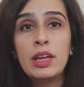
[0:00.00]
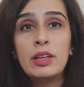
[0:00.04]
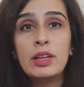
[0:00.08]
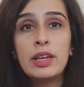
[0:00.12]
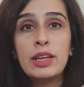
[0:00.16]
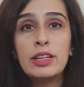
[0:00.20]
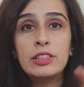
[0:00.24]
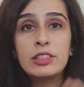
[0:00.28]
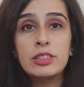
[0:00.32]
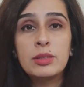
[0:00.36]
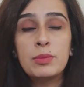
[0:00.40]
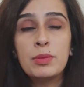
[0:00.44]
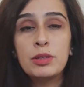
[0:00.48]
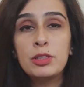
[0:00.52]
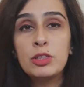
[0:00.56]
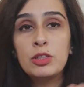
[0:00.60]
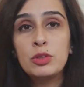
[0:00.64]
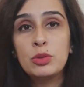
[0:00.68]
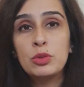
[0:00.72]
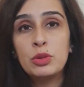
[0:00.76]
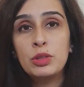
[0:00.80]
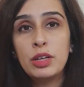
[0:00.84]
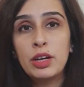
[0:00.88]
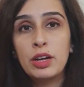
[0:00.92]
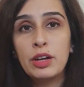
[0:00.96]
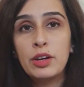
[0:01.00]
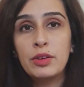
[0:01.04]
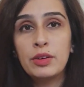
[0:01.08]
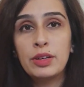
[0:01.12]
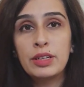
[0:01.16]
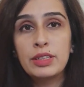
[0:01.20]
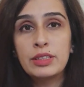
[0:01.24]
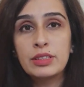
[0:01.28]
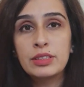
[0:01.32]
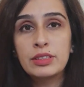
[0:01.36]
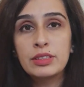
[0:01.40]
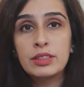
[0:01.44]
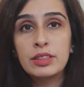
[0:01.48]
and submit it to the
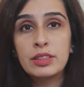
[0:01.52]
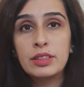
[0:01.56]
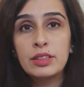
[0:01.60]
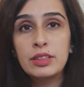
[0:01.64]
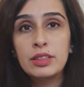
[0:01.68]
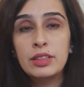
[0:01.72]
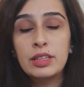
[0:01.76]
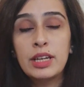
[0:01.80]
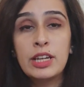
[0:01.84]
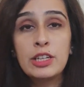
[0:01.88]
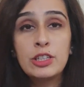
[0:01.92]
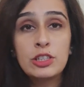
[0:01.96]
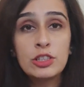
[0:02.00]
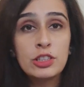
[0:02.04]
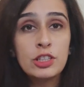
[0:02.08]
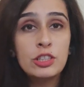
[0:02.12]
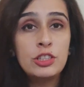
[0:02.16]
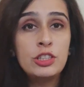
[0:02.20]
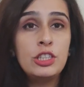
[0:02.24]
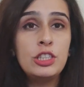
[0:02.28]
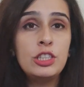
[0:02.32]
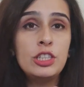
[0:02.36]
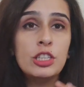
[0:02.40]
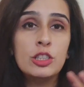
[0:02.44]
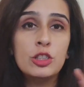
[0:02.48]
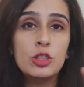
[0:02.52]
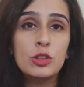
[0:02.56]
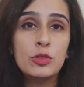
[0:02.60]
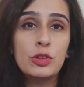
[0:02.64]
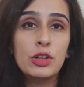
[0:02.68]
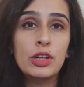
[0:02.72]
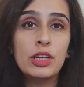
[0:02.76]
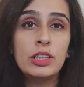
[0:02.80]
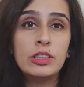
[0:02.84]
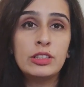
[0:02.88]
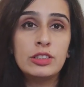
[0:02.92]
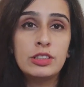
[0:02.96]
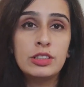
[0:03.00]
IRS, enter the details of your
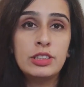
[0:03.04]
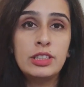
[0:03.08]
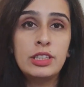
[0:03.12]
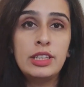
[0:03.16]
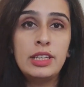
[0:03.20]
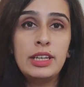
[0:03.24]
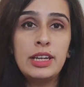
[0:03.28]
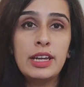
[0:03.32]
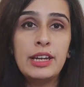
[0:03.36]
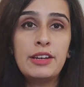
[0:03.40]
LLC,